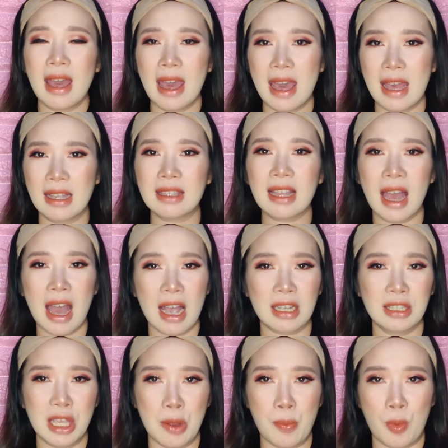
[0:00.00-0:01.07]
and
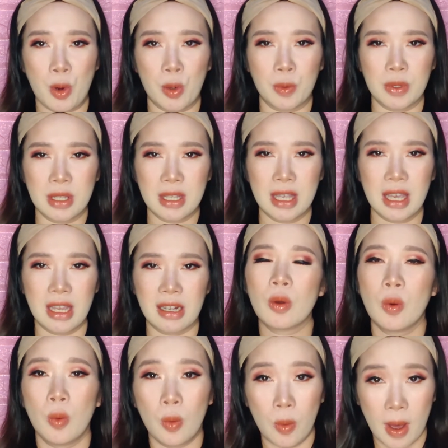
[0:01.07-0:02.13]
acne-prone skin.
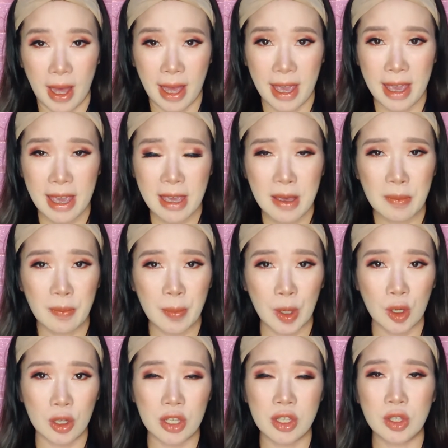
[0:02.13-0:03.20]
Why?
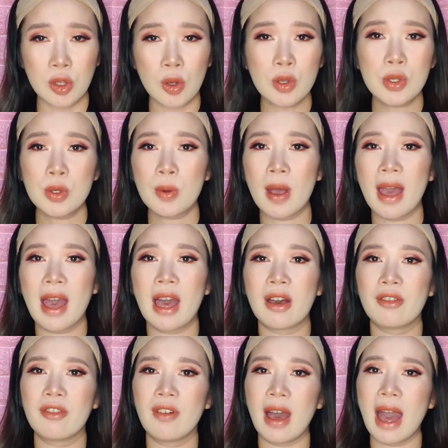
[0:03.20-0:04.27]
Because those who
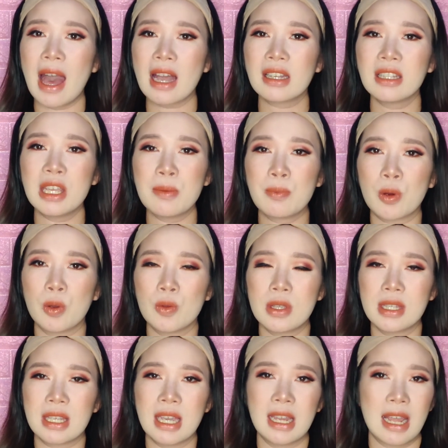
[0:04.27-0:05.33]
have acne-prone
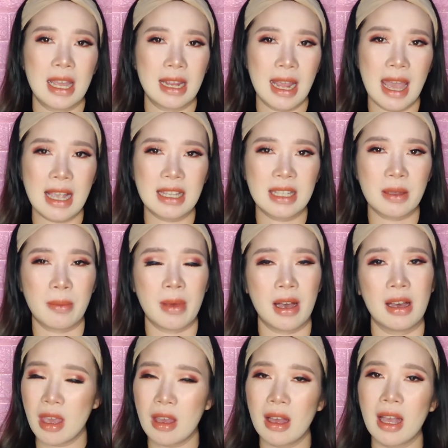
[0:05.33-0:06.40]
skin and eczema
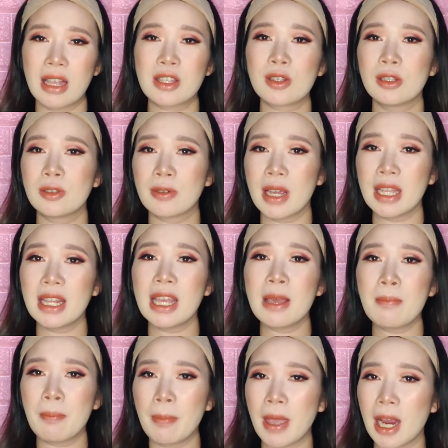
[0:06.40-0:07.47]
has
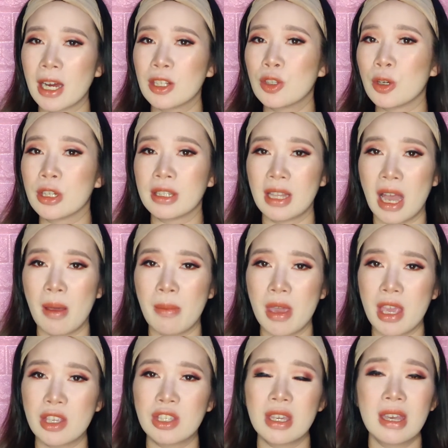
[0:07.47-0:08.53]
already impaired or
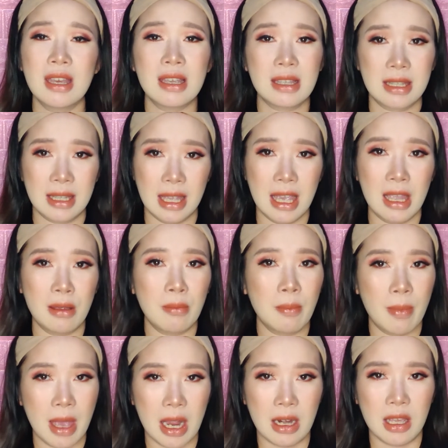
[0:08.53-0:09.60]
damaged skin
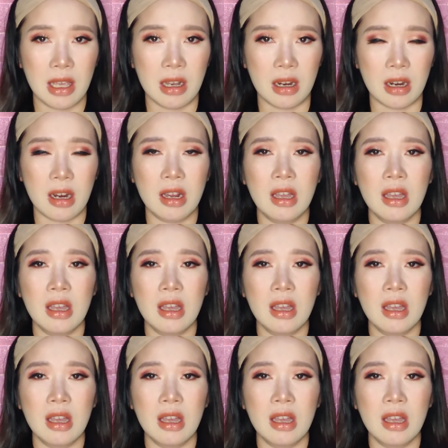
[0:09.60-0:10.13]
barrier.